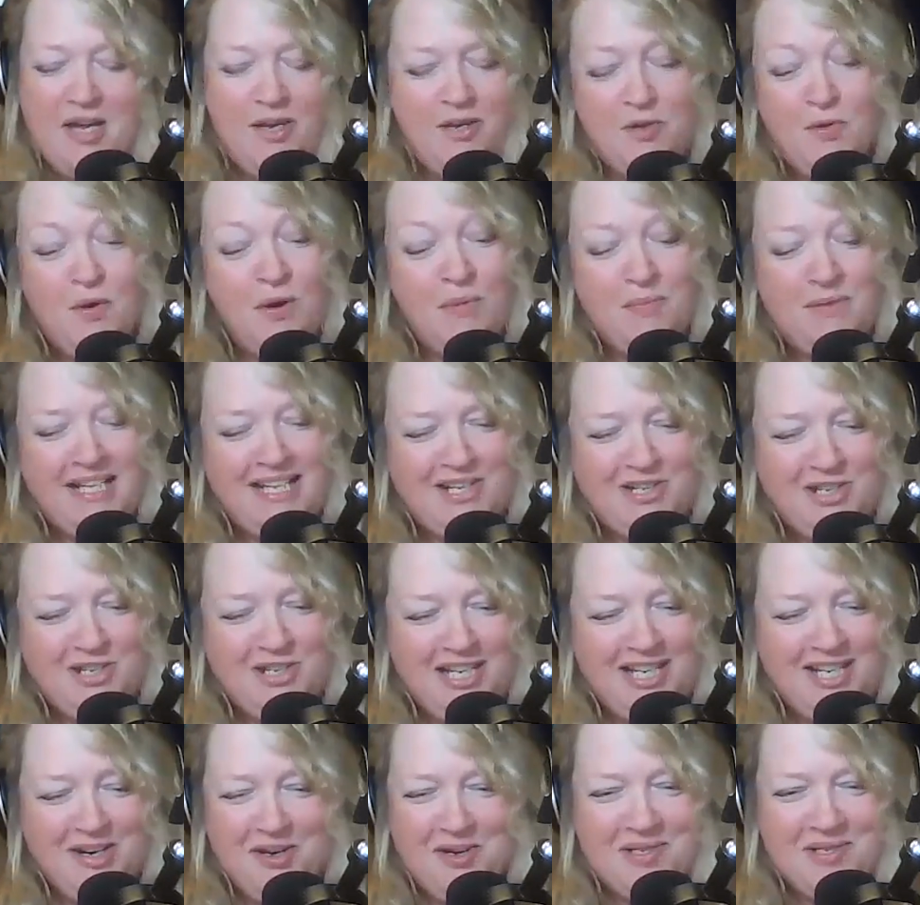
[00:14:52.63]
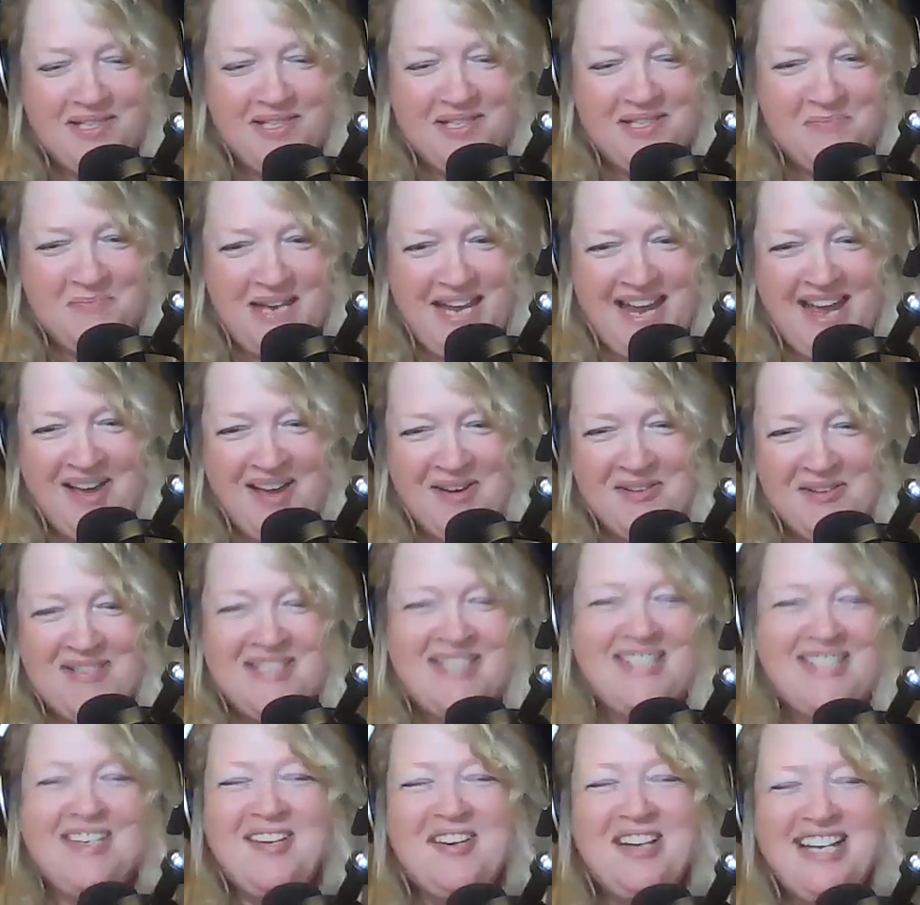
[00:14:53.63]
Normally she curses me out.
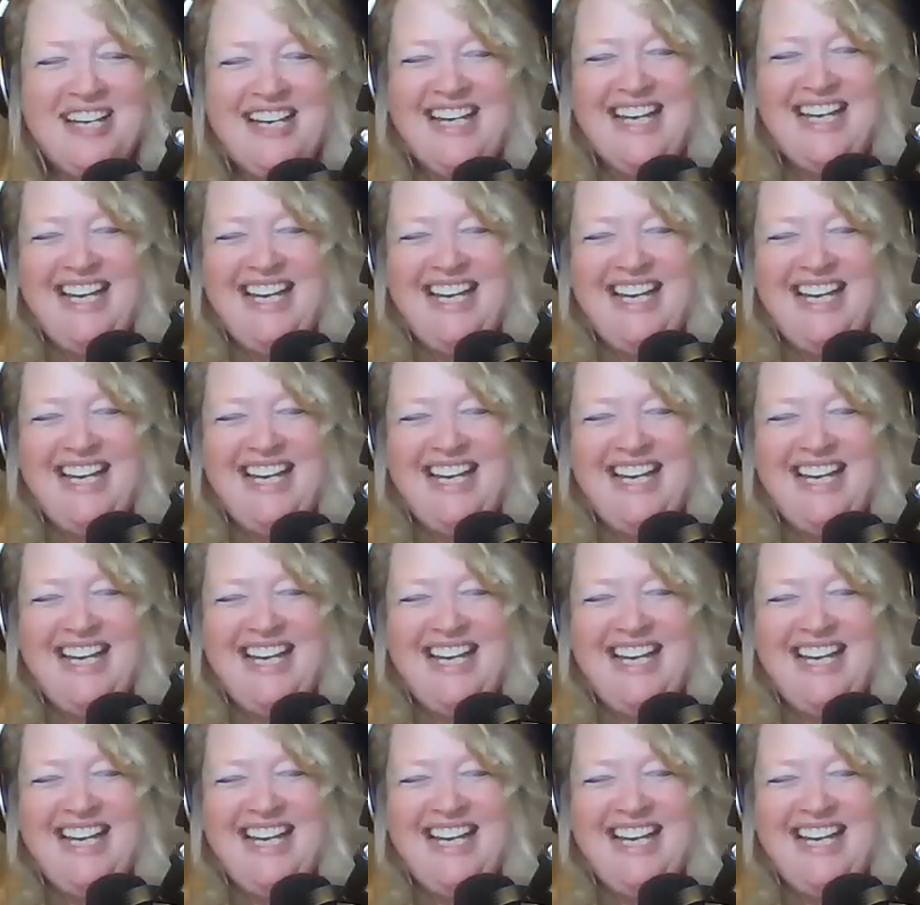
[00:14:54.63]
So